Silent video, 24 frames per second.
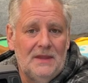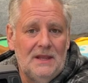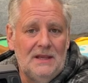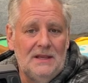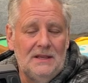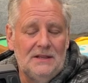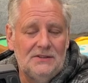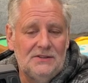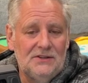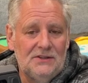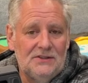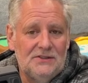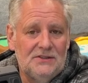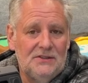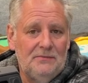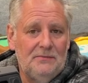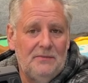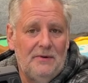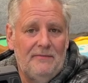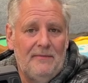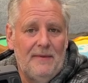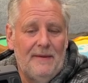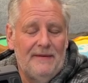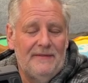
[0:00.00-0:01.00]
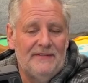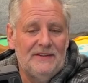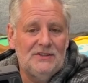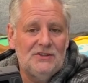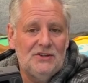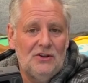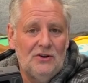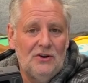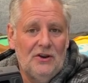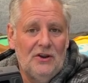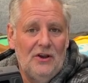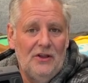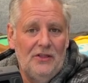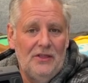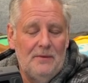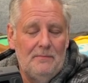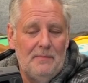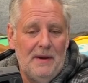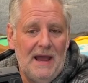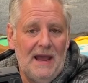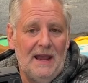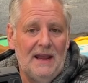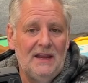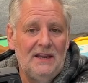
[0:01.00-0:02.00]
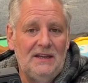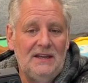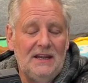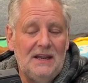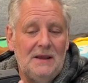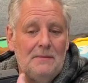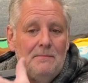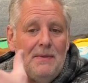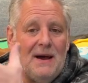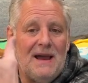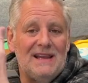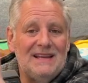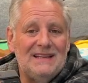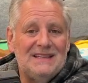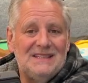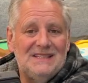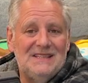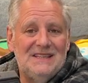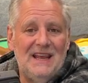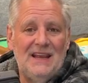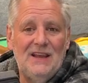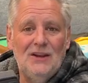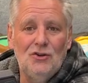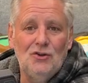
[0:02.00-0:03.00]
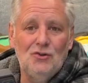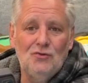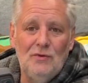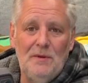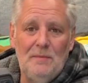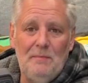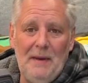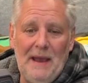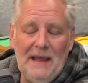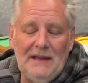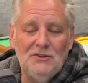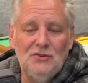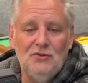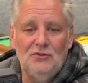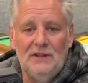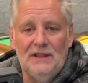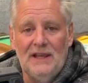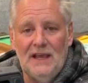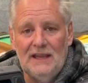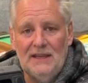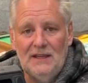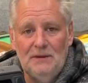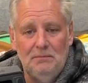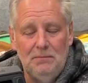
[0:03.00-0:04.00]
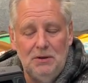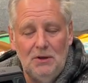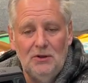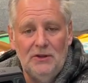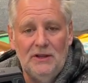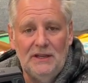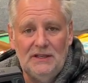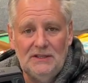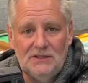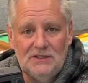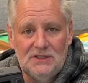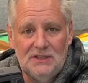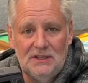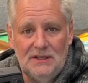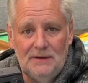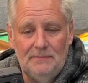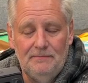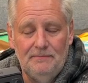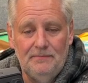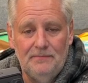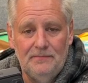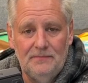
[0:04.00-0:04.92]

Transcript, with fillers: So some of them have a socket on the back and you can buy a secondary battery that you plug into them.